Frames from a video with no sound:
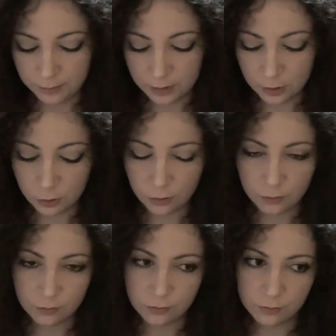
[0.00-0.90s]
a sort
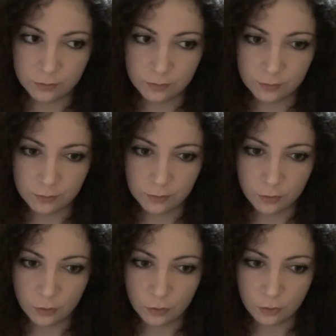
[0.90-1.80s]
of,
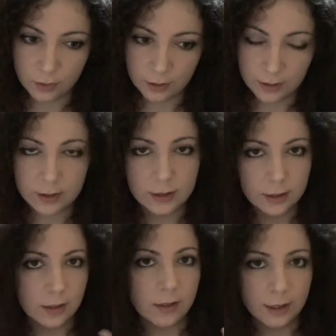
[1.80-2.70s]
well, it's
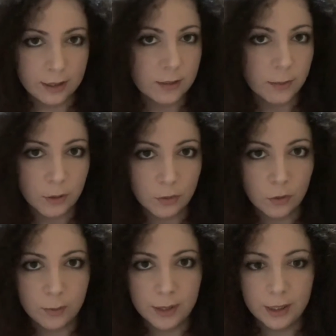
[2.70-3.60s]
still an ASMR
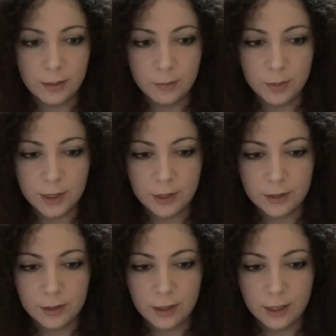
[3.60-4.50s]
roleplay, but
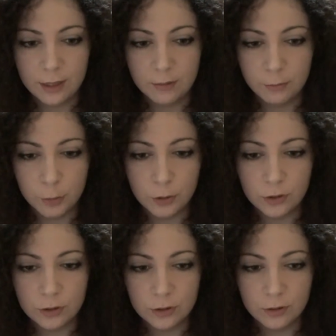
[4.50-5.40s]
I have
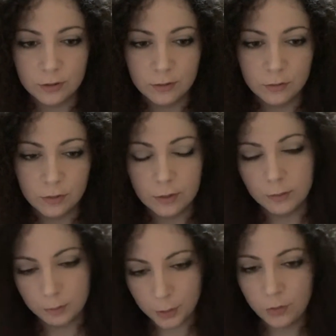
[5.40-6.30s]
put, well,
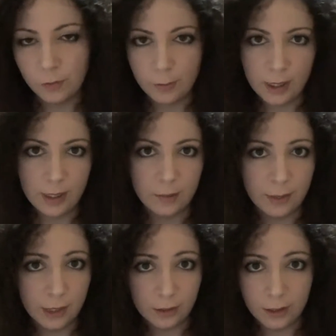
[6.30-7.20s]
both me and
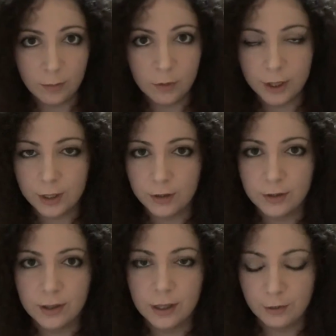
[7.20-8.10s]
my
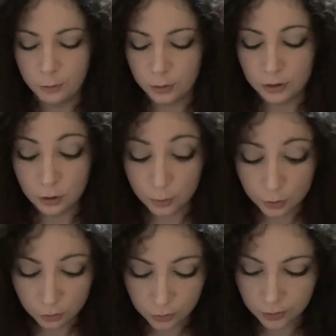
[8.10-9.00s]
collaborator have put so
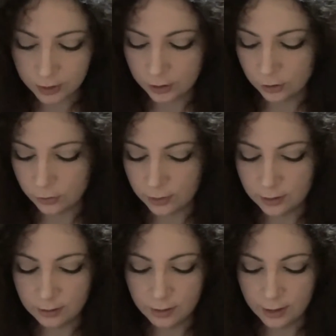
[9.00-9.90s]
much work into it
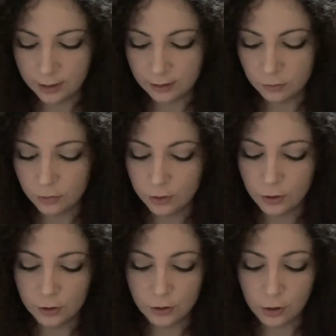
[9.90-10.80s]
that we're
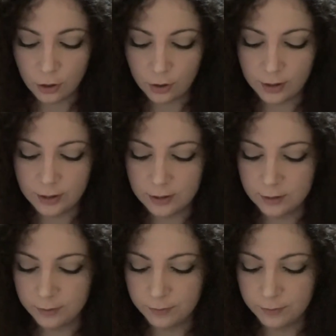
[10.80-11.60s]
going to call it